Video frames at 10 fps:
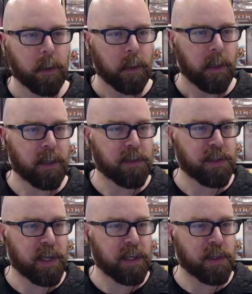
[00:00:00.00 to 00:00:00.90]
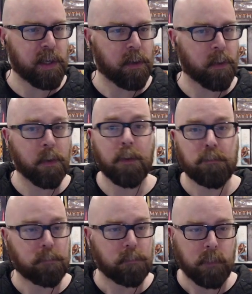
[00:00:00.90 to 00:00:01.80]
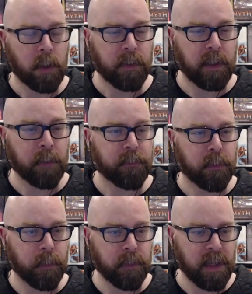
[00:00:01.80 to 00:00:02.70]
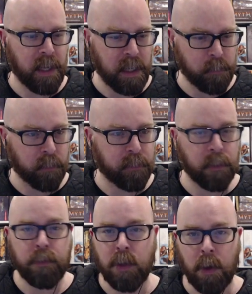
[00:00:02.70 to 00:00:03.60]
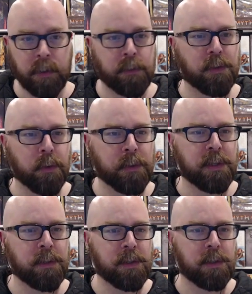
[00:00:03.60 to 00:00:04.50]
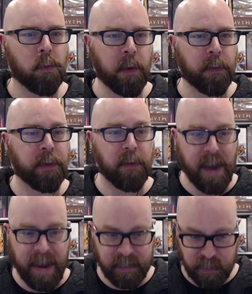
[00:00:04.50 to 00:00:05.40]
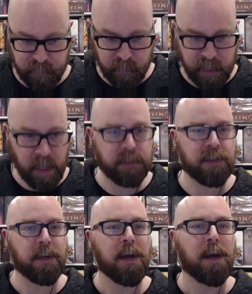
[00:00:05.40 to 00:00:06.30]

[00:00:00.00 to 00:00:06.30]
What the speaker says: it says here on the left the name of those audio sources, whether they're active or not,